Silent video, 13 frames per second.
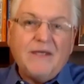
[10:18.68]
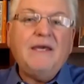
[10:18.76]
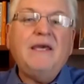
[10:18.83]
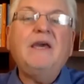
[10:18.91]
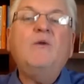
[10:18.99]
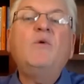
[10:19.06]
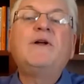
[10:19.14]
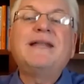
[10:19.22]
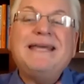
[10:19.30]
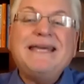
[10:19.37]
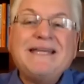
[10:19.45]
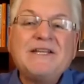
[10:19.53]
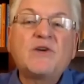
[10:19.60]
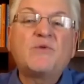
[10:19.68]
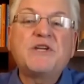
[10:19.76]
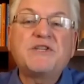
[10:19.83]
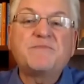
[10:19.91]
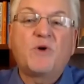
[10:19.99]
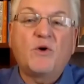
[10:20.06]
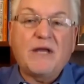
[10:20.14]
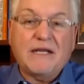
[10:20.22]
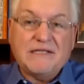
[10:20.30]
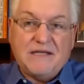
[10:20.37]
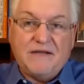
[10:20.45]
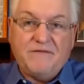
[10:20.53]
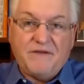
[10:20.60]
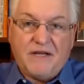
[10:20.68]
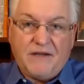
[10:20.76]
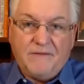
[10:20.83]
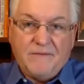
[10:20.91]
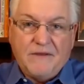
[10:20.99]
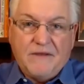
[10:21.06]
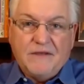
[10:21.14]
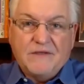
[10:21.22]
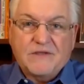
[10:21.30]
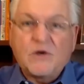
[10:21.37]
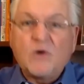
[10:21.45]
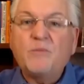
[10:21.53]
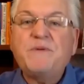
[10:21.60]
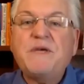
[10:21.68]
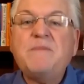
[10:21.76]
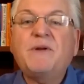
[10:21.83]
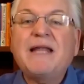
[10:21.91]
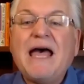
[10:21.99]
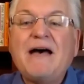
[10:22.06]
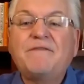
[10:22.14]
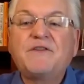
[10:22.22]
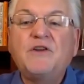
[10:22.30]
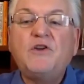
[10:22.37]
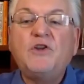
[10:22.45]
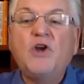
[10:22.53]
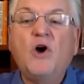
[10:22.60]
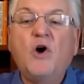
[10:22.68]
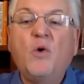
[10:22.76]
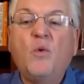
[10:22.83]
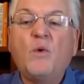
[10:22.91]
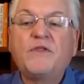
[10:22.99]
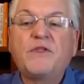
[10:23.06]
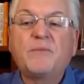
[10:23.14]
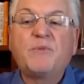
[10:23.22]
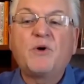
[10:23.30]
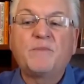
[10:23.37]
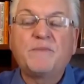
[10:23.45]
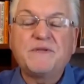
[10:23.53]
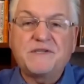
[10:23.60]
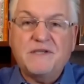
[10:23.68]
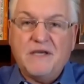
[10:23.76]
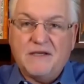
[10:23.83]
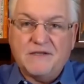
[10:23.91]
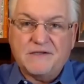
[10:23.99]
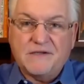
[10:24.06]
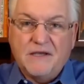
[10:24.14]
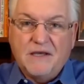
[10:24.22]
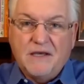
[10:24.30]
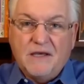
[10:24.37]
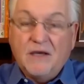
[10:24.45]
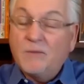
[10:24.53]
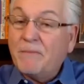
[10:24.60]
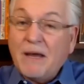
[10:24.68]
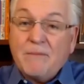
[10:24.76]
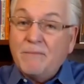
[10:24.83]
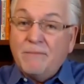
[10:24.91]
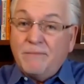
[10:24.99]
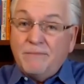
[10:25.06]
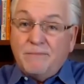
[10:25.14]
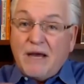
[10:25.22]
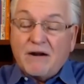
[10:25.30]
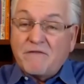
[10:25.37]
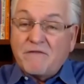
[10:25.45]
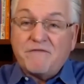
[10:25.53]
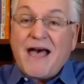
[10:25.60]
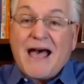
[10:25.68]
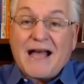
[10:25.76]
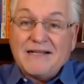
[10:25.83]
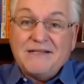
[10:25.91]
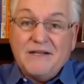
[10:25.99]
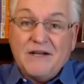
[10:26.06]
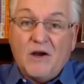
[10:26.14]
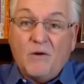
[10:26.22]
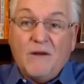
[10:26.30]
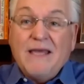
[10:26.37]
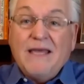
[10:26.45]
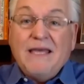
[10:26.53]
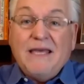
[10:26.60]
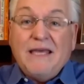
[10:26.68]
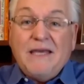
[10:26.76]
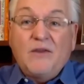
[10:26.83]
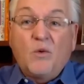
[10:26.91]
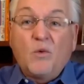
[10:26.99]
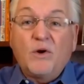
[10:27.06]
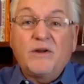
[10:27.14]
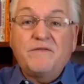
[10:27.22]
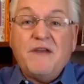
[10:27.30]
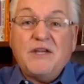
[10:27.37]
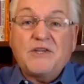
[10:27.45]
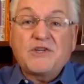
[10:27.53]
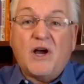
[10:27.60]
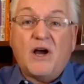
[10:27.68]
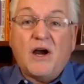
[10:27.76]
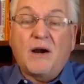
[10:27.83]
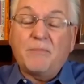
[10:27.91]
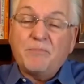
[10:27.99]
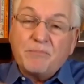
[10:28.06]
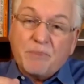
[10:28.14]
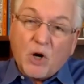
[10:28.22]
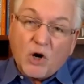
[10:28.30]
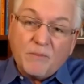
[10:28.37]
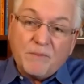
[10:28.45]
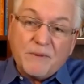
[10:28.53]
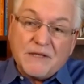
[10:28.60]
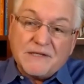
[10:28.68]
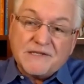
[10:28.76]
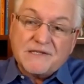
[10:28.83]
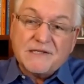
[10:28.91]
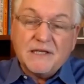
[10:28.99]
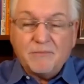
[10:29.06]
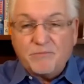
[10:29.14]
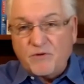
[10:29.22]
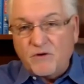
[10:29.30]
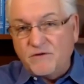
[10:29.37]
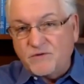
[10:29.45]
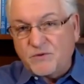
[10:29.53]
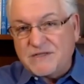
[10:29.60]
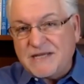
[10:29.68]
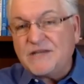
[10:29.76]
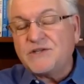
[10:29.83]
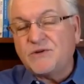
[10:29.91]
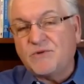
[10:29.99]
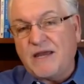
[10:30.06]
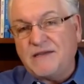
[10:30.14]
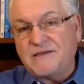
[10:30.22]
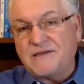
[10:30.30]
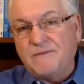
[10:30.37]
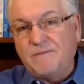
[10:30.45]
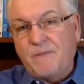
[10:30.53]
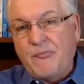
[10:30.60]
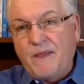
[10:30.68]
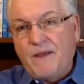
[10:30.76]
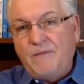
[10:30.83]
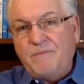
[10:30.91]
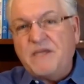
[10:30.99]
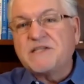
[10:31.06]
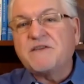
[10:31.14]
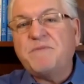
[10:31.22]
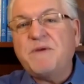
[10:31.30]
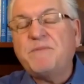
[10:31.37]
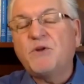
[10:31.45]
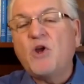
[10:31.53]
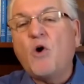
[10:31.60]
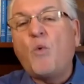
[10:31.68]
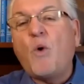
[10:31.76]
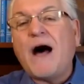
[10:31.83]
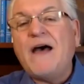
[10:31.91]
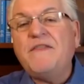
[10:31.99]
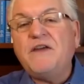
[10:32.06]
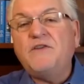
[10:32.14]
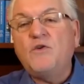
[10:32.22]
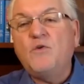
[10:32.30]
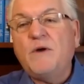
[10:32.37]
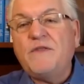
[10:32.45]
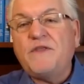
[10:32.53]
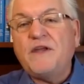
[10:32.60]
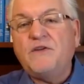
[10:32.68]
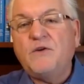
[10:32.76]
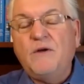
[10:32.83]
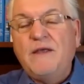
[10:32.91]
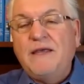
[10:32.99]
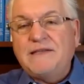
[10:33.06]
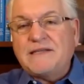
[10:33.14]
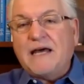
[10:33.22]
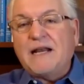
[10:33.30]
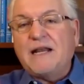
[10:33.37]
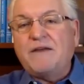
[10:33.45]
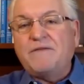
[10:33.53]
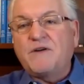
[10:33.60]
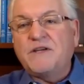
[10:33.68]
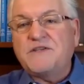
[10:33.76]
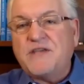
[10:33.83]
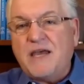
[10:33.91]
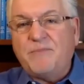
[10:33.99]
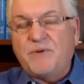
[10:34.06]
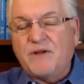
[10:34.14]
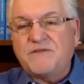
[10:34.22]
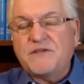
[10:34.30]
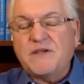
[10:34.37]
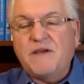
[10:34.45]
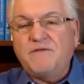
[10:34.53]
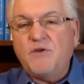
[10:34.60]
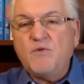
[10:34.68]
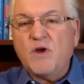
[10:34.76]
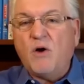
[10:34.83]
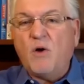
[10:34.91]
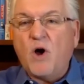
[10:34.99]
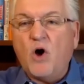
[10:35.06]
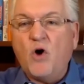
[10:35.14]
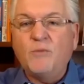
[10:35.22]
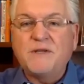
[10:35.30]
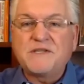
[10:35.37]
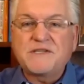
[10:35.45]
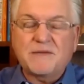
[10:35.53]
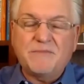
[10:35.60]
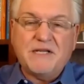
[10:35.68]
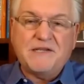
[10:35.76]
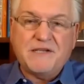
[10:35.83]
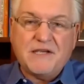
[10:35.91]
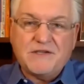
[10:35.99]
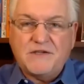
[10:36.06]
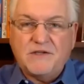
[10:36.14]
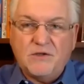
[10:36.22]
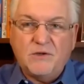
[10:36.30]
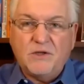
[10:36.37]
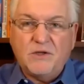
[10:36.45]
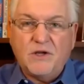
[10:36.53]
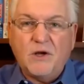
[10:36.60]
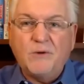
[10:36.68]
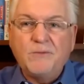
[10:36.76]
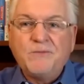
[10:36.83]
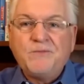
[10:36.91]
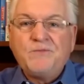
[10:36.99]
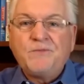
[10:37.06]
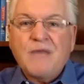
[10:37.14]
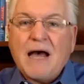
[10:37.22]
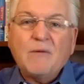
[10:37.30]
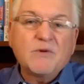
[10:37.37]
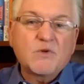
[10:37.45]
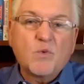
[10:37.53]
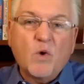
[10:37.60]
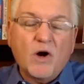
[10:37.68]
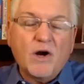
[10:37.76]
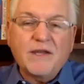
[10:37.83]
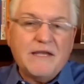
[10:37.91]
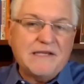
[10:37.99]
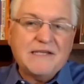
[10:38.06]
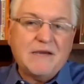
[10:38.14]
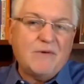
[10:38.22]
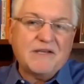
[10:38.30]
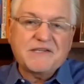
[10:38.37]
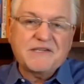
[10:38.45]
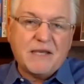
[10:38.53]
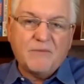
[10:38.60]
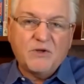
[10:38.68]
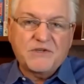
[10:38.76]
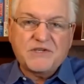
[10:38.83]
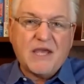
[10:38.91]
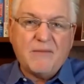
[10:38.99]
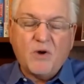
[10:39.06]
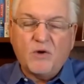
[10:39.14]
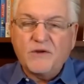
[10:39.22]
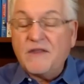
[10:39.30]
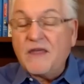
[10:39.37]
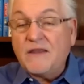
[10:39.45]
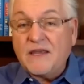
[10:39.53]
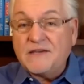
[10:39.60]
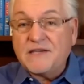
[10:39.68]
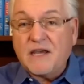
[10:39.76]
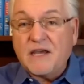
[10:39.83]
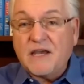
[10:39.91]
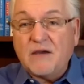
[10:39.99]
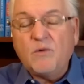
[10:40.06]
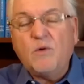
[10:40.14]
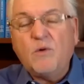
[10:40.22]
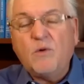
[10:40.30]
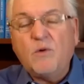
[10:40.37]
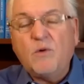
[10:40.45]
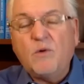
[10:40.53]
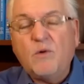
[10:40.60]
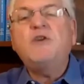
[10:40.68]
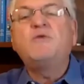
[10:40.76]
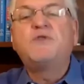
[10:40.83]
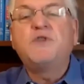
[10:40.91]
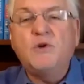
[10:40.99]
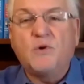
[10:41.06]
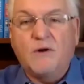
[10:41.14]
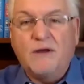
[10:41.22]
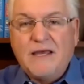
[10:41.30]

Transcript: it will increase productivity. So people have to know what the purpose is. My, matter of fact, you know, in the world of HR, purpose improves retention rates because if people know why they do what they do it's kind of like for example if, if you go home and somebody says to you you know how was work and they say well same old same old and then they say well, well what do you do